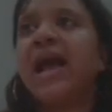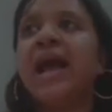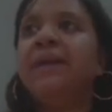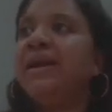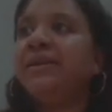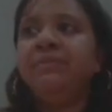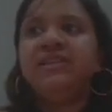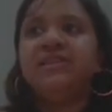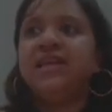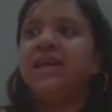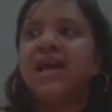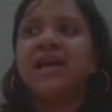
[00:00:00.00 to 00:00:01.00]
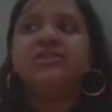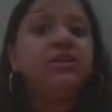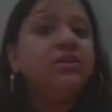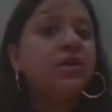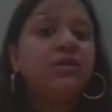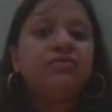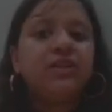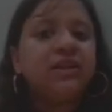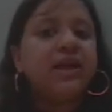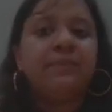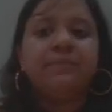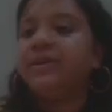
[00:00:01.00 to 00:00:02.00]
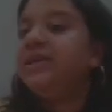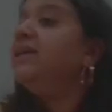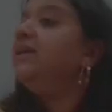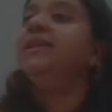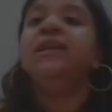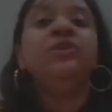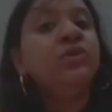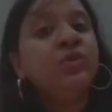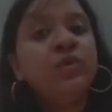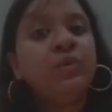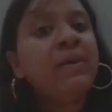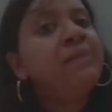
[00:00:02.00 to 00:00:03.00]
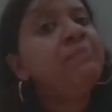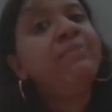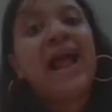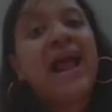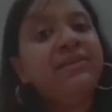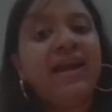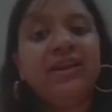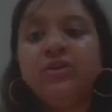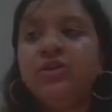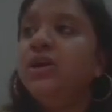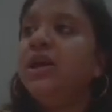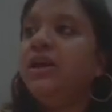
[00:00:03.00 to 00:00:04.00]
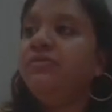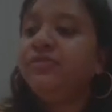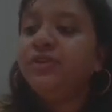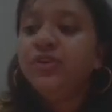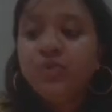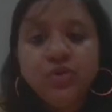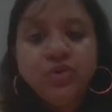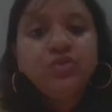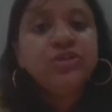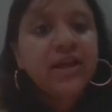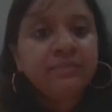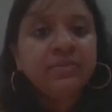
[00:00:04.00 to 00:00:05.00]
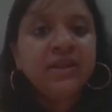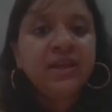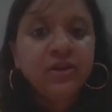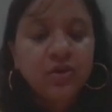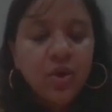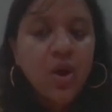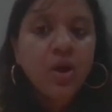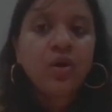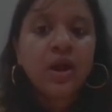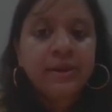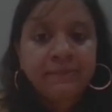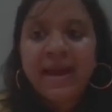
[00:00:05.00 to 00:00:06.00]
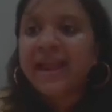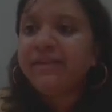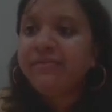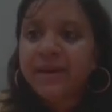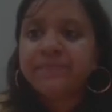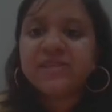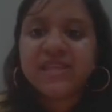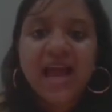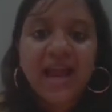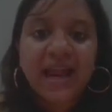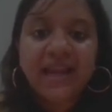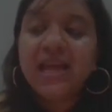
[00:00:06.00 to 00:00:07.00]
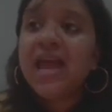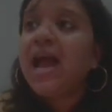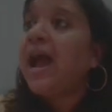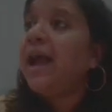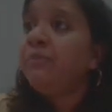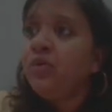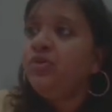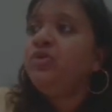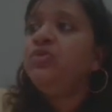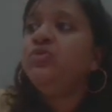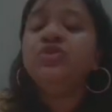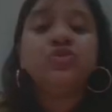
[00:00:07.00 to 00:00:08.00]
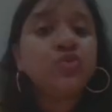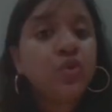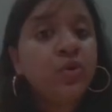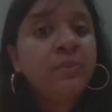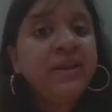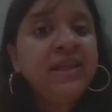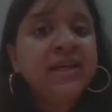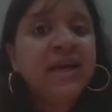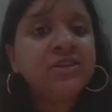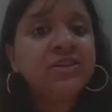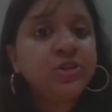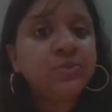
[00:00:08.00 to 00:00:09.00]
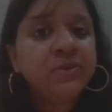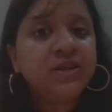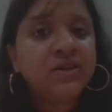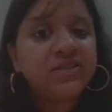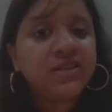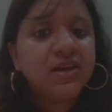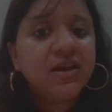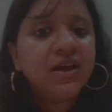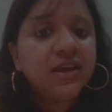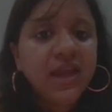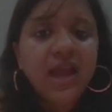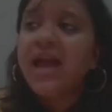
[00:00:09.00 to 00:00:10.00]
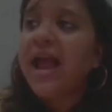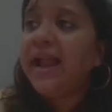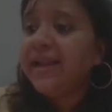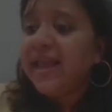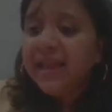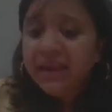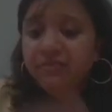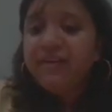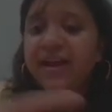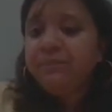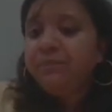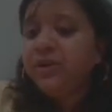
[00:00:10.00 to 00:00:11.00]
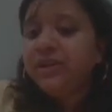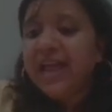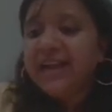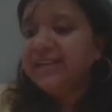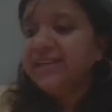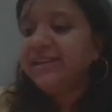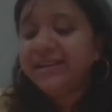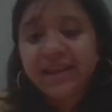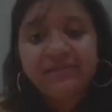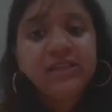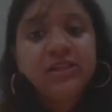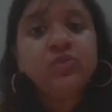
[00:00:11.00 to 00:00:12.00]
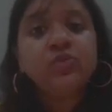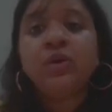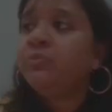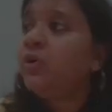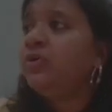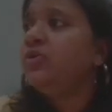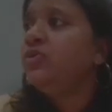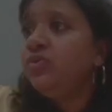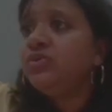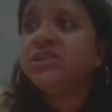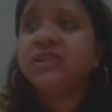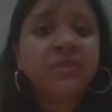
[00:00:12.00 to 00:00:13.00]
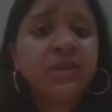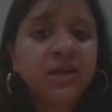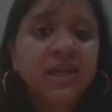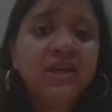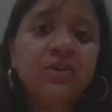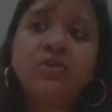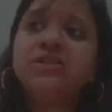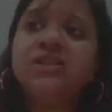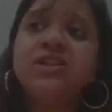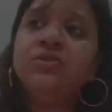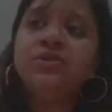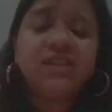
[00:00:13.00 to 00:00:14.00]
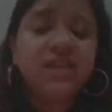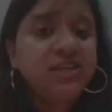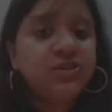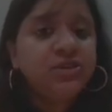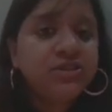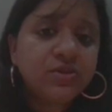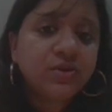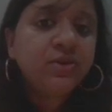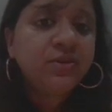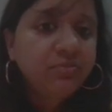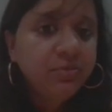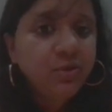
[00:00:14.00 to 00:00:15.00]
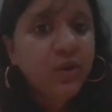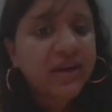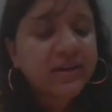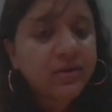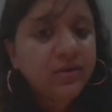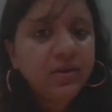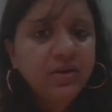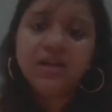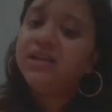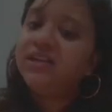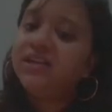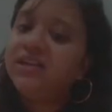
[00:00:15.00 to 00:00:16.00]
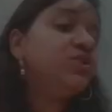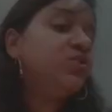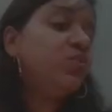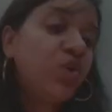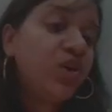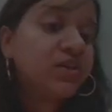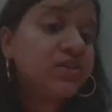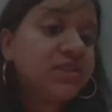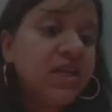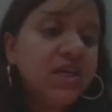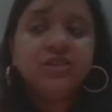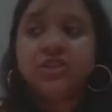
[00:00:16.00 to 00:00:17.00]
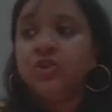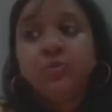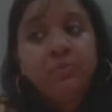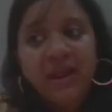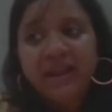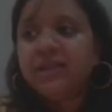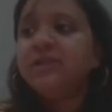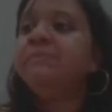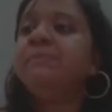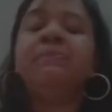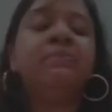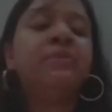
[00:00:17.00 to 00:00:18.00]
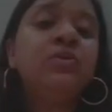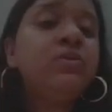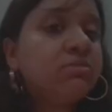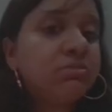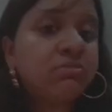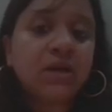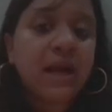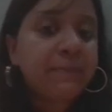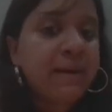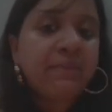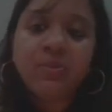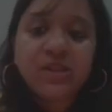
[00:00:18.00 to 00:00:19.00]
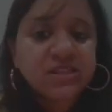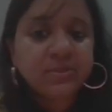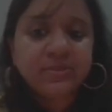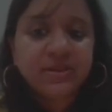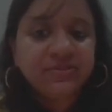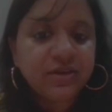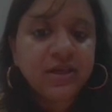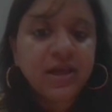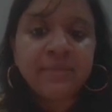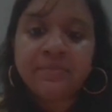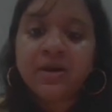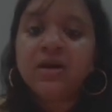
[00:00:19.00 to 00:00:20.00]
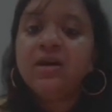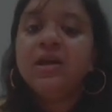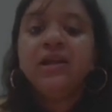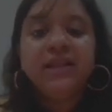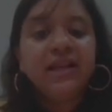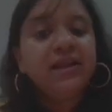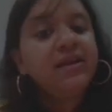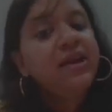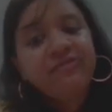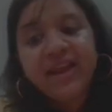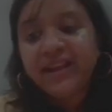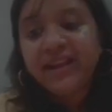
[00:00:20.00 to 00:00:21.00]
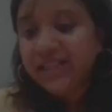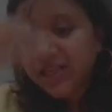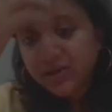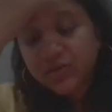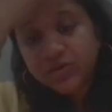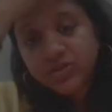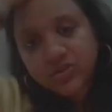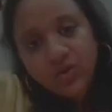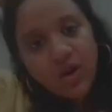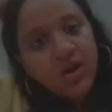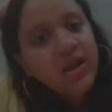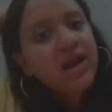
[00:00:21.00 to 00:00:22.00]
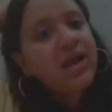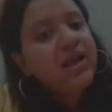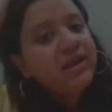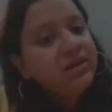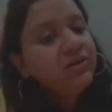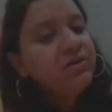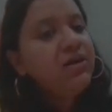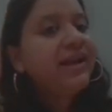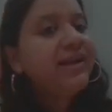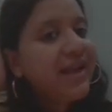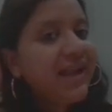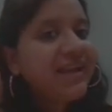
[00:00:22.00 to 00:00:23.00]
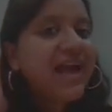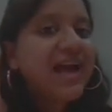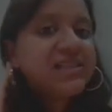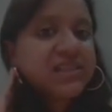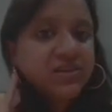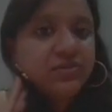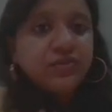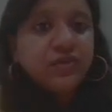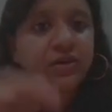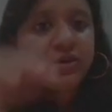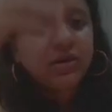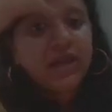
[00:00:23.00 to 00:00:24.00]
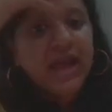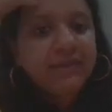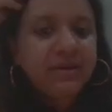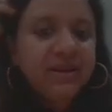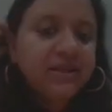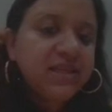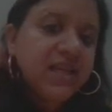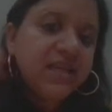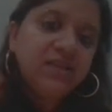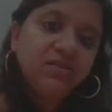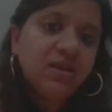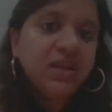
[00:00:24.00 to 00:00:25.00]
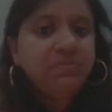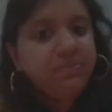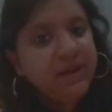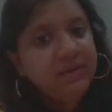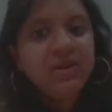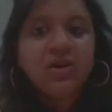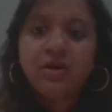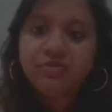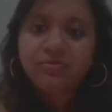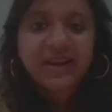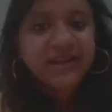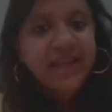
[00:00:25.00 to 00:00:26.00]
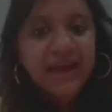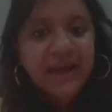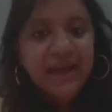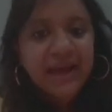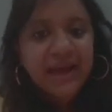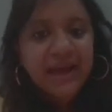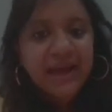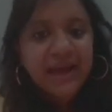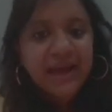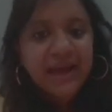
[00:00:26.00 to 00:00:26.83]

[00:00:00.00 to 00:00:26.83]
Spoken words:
I might be saying as the lawyer for the company that no, my brand value, if you do something wrong on my website, I'm going to lose so many customers. Yeah, and if I put that in revenue, I'm going to lose some 30 crores, and you're saying you're just going to give me 1 crore. Doesn't work. So you better come up with some different number, that if anything goes wrong, I can ask you for liability and you can pay me off my damages.